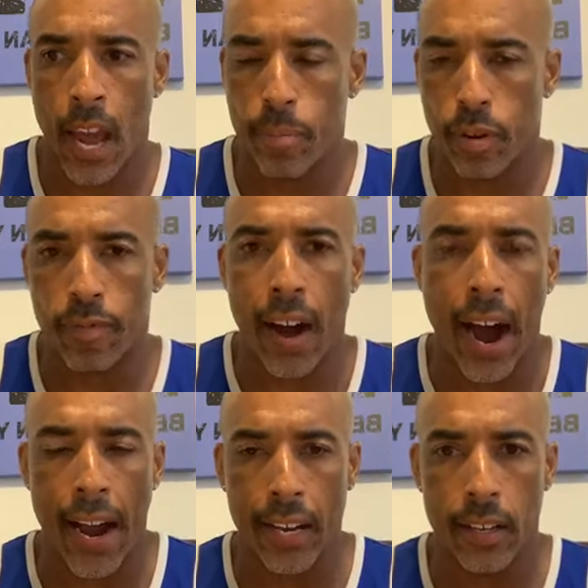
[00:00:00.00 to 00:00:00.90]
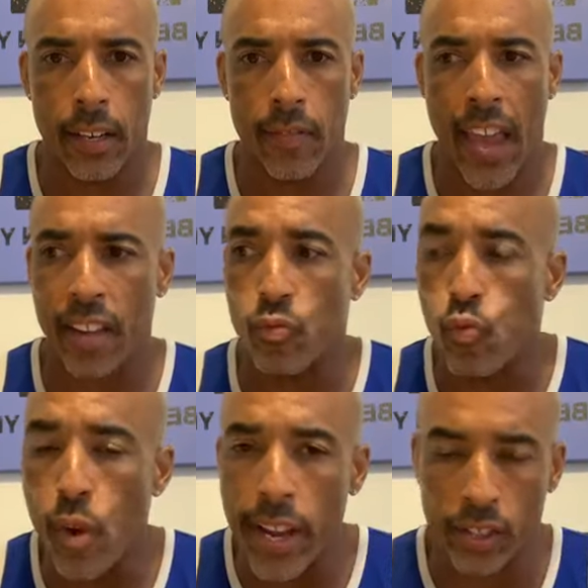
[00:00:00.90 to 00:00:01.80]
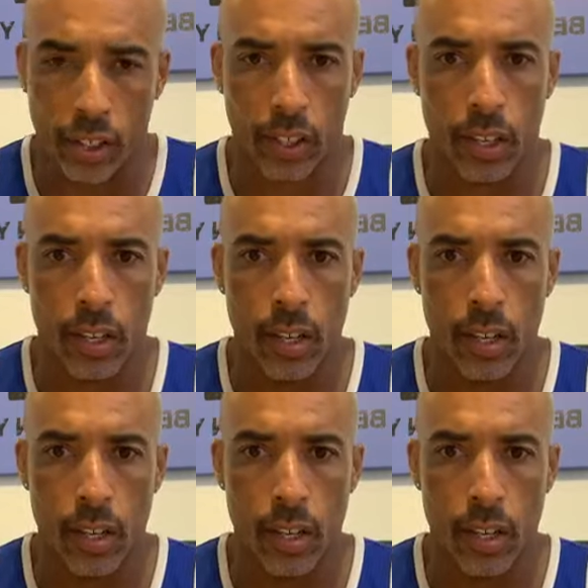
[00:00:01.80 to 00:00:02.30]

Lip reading: and provide and risk